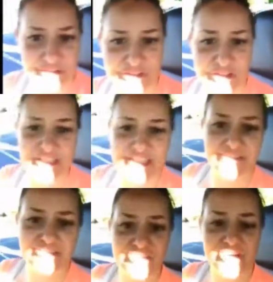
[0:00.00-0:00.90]
doing church
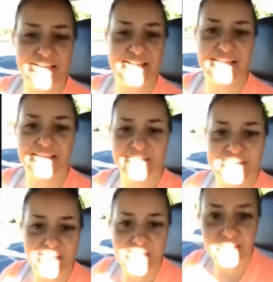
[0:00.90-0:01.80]
stuff, just trying to live,
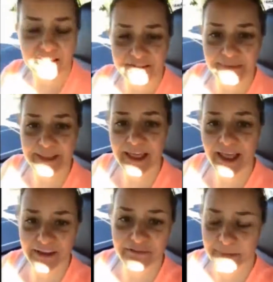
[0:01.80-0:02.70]
live my
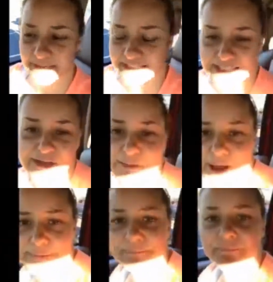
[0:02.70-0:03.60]
life, being a single
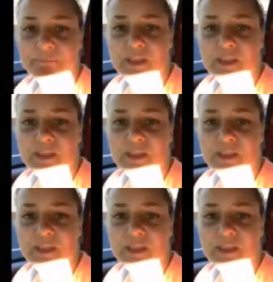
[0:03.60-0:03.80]
mom.